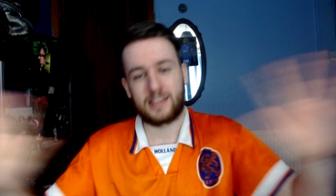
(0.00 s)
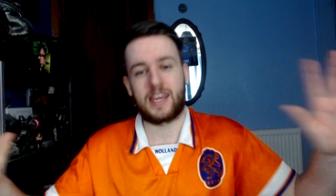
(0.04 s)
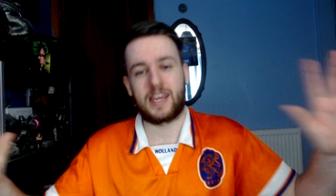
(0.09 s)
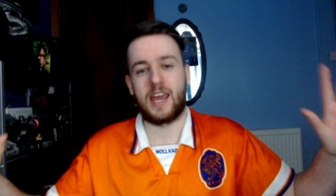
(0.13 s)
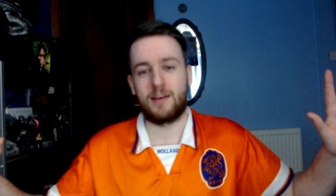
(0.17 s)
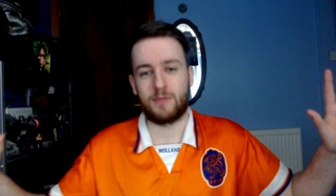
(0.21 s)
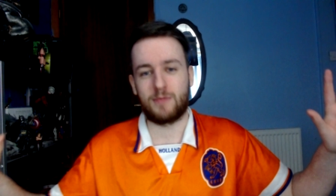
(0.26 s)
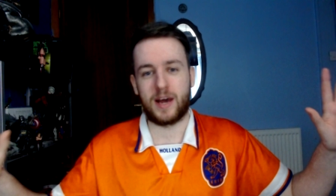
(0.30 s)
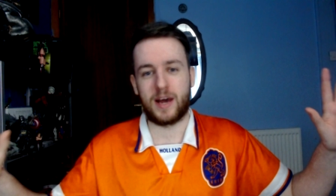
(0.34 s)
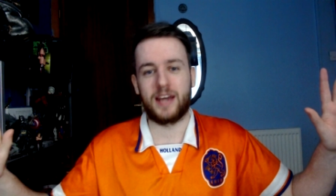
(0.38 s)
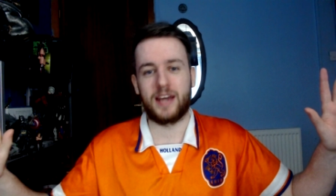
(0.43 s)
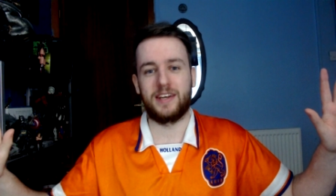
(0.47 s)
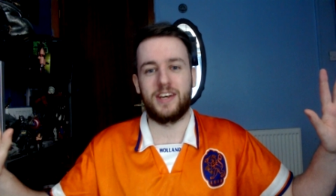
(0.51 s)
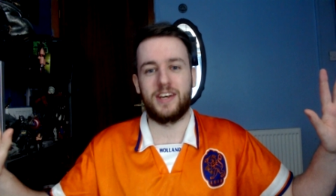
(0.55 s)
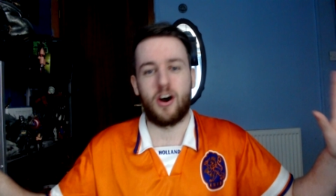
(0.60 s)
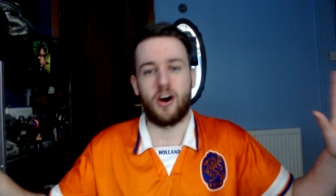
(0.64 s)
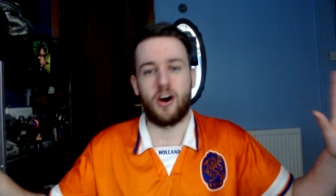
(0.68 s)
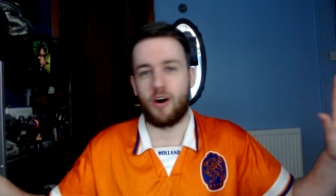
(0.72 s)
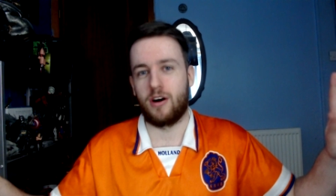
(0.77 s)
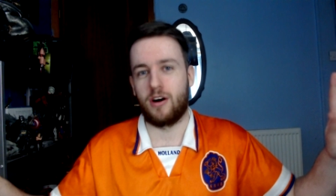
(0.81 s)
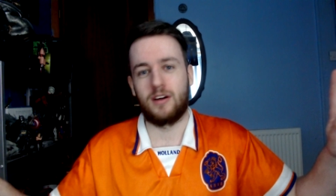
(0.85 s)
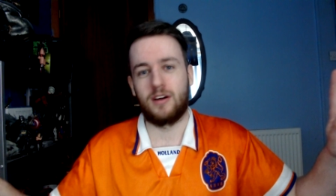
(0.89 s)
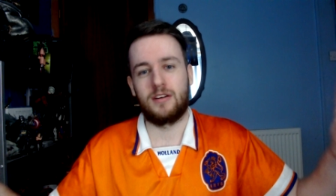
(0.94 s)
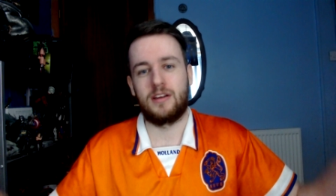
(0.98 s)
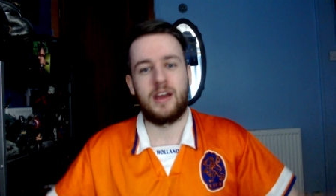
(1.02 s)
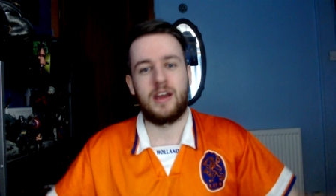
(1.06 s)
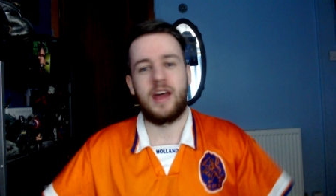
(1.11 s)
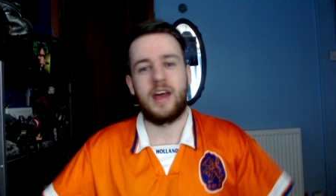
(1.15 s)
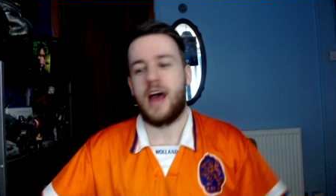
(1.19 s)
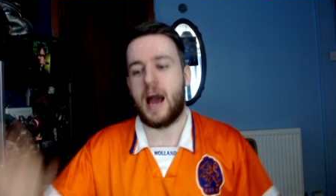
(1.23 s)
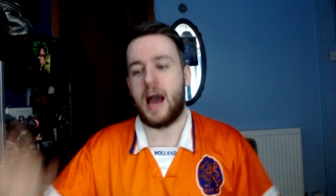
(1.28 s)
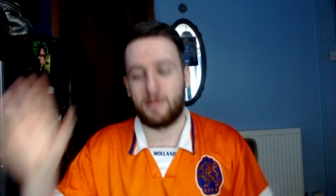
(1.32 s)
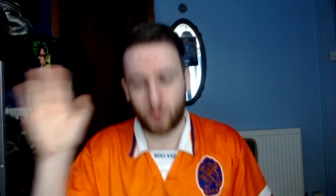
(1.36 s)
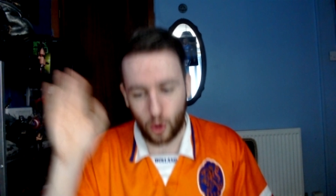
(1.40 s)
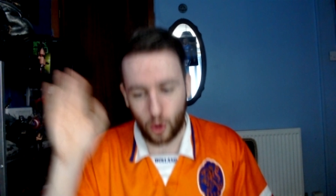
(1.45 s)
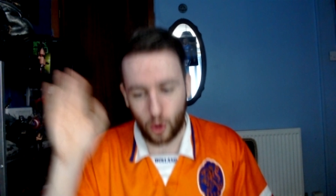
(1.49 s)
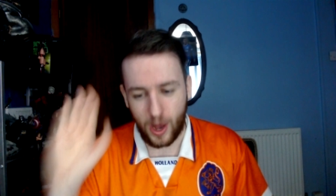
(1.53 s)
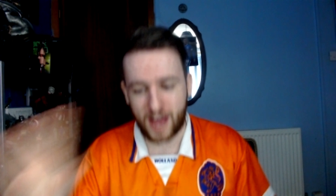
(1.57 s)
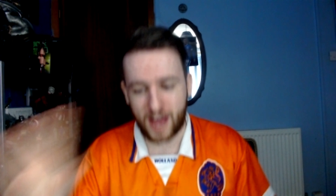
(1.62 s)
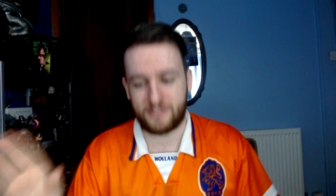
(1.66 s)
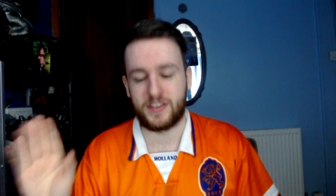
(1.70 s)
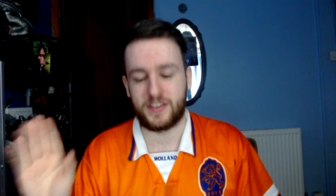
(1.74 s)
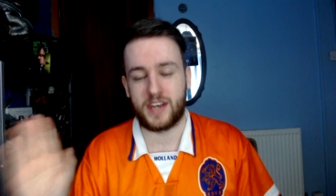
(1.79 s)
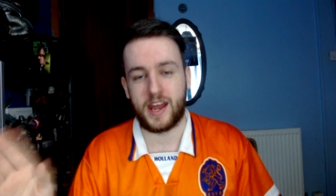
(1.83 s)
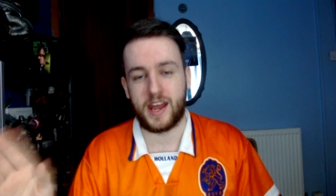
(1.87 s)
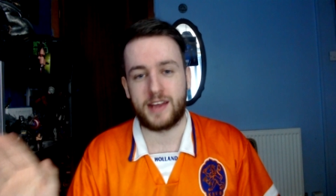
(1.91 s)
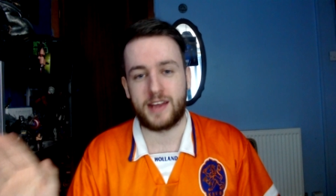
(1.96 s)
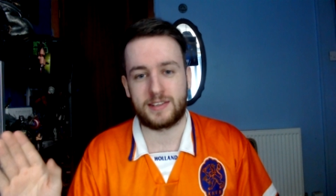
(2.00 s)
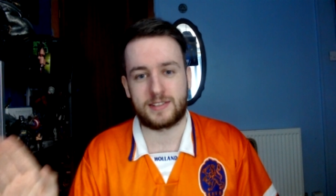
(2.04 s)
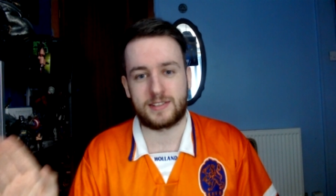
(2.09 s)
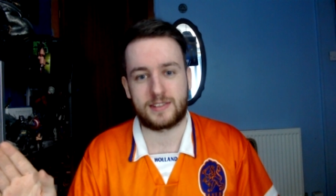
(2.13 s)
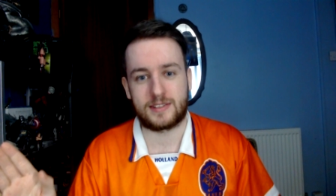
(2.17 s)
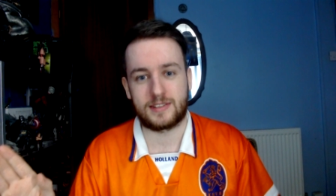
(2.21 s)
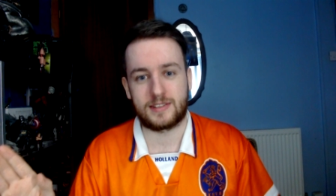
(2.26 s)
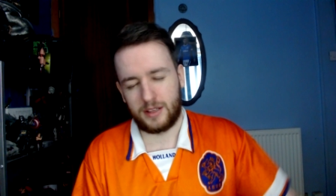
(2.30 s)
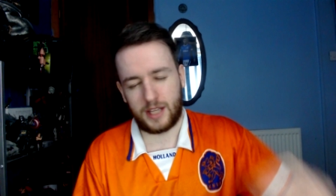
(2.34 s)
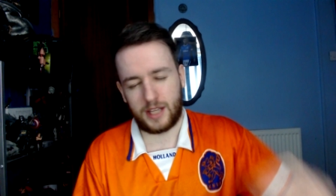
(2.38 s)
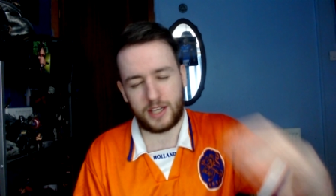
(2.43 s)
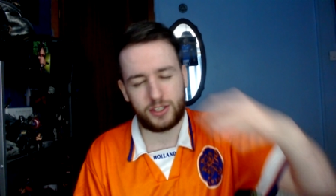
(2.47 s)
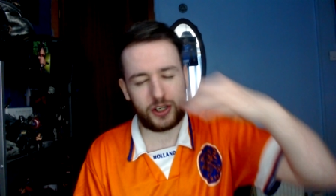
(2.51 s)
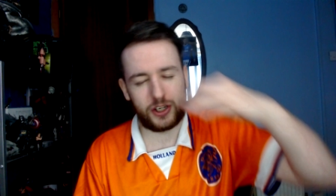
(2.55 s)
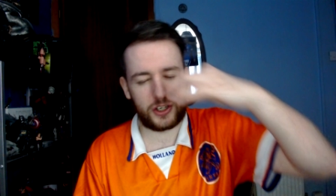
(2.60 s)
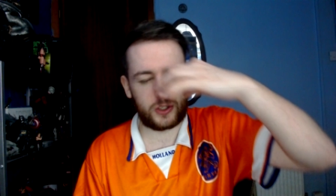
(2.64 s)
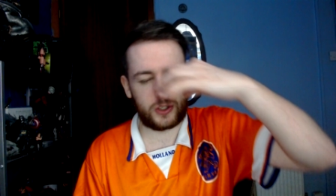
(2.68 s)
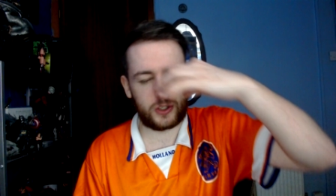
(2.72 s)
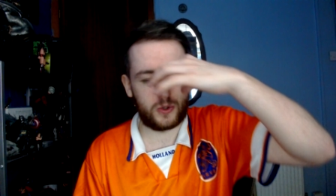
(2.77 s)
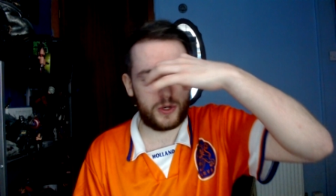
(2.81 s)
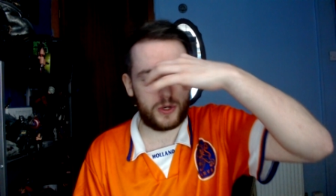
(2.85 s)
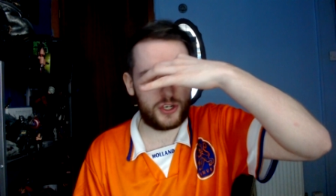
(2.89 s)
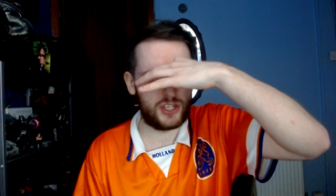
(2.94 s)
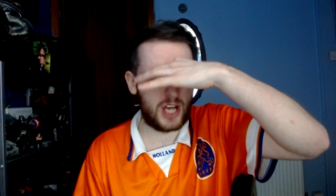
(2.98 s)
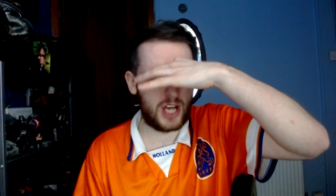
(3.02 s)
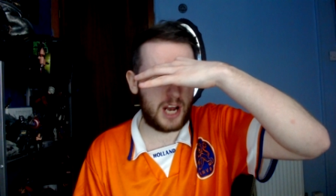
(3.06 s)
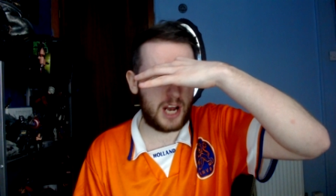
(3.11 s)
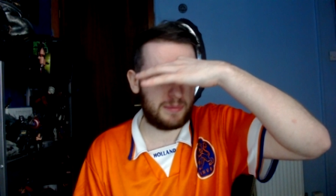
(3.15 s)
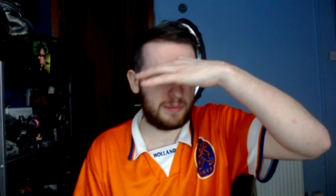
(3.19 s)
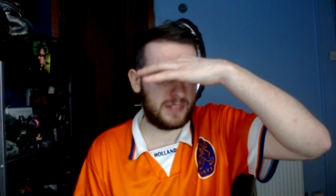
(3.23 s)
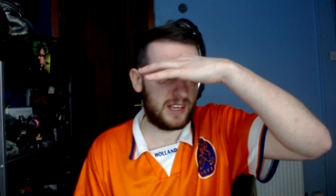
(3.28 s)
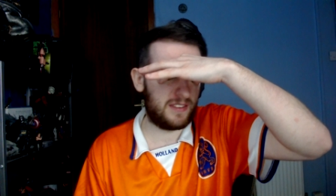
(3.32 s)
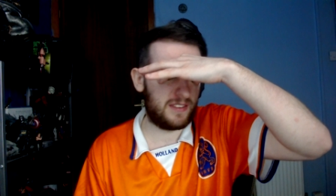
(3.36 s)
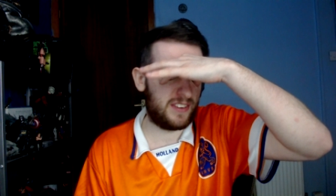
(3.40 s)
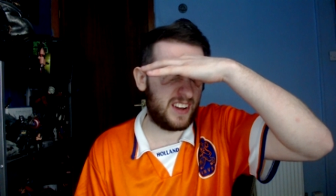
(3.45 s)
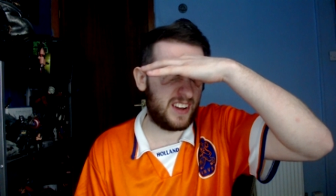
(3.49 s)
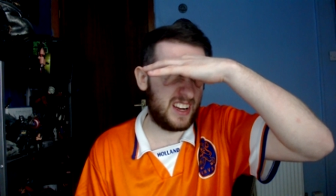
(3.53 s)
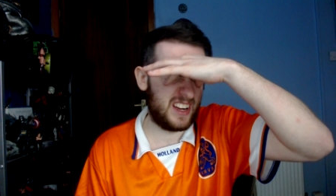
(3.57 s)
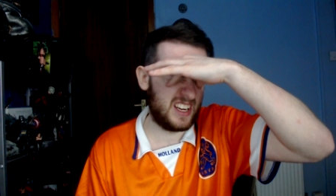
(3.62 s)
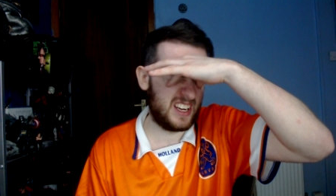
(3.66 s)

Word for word: Ken Watt, no. I'm not having this. Let's just go to Sharp Dev.